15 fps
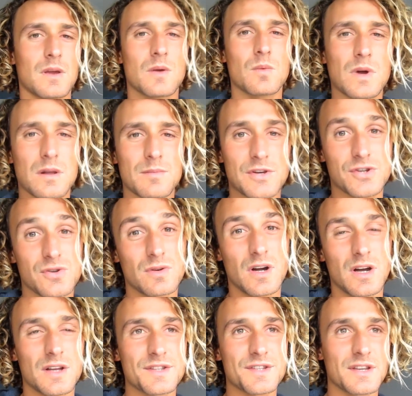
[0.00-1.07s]
well, my
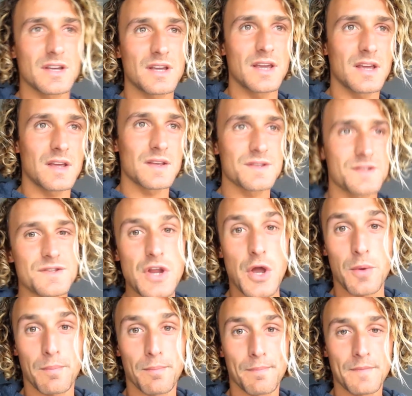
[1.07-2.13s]
short answer is no.